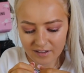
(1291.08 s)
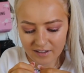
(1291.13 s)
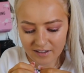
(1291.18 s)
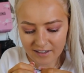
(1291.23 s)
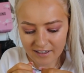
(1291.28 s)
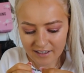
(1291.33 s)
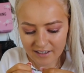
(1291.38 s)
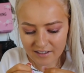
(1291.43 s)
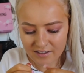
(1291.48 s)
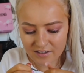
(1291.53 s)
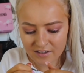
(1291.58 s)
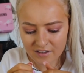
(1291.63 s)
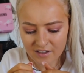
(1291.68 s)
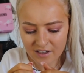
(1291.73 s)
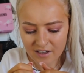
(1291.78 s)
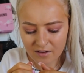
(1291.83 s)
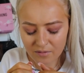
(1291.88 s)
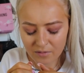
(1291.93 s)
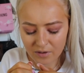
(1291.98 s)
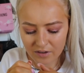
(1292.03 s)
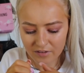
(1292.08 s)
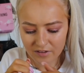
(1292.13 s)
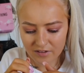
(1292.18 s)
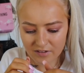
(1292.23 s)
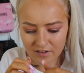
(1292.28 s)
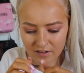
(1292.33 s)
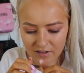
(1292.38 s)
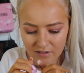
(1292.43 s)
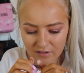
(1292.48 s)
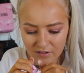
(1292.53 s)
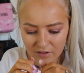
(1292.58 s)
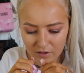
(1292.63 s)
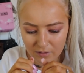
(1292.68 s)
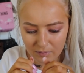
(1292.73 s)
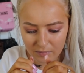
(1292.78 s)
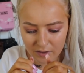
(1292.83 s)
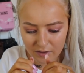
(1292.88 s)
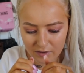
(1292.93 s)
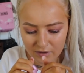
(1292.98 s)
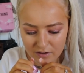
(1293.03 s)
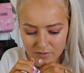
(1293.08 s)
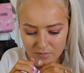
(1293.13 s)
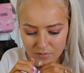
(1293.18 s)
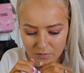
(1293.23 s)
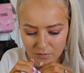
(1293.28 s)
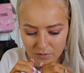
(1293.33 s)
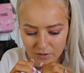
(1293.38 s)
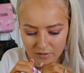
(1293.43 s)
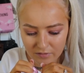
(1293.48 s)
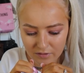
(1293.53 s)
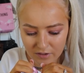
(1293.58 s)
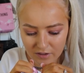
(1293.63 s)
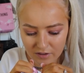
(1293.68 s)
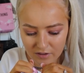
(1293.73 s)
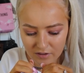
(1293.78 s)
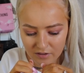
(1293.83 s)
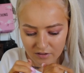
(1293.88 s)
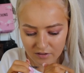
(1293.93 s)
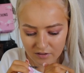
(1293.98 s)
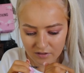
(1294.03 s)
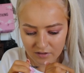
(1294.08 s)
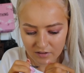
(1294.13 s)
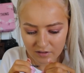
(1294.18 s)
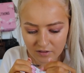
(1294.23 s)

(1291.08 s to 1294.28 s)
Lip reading: Okay, I don't know how well this is going to look on my eyes, but we'll give it a go.